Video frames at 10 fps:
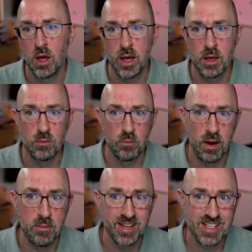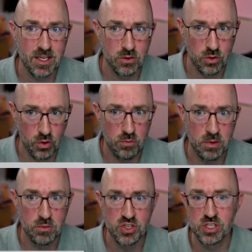And by maintaining the group
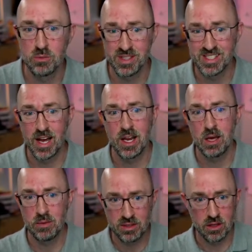membership, it's dynamic.